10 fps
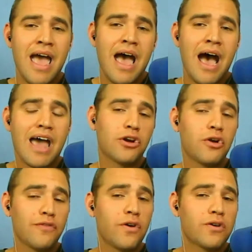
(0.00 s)
Uh, and her
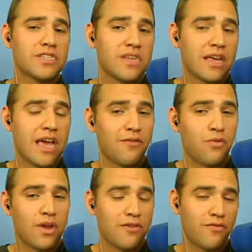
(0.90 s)
current focus kind of
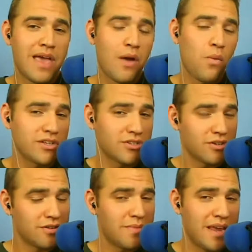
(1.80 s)
went from that
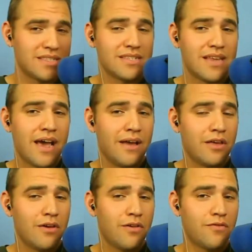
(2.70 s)
Western medicine
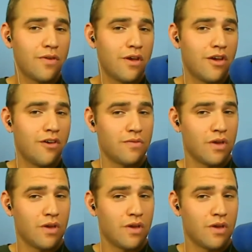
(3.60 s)
style of, of,